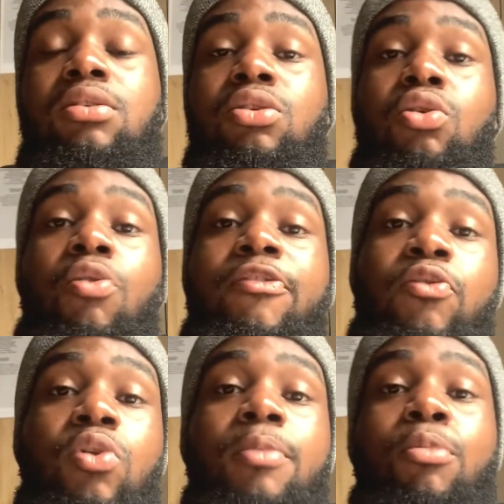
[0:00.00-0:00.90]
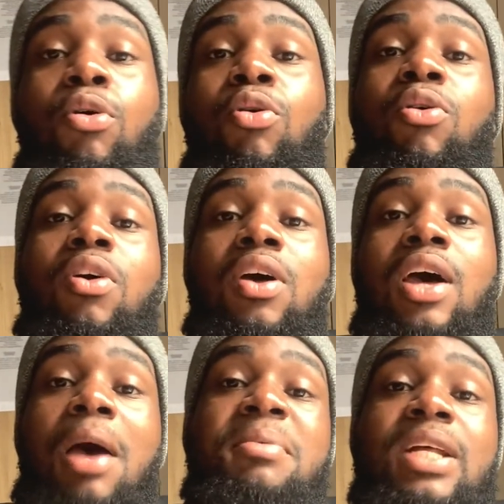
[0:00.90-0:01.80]
not fully, but
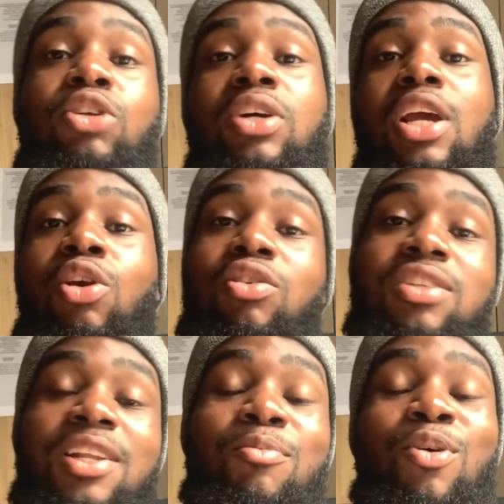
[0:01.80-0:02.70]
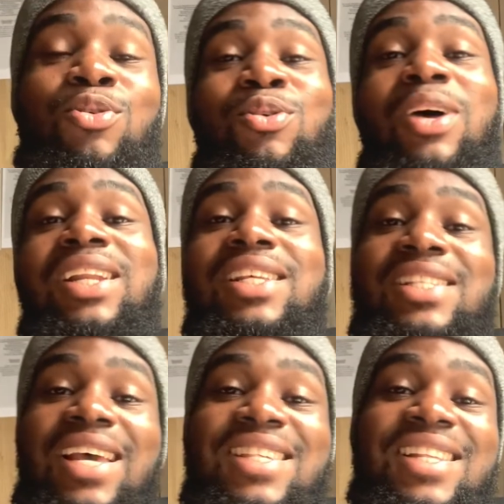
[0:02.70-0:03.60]
I don't get lost anymore, at least
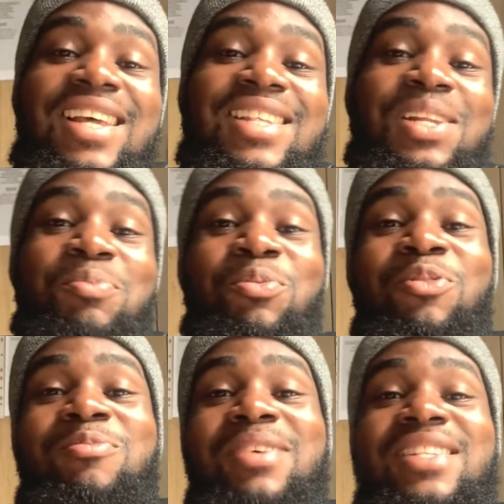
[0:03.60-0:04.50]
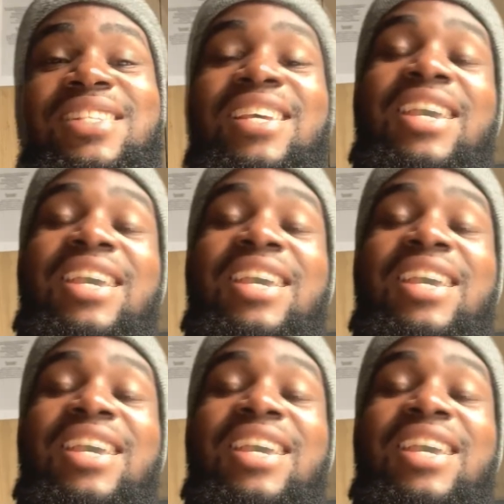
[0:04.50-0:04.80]
that's an improvement.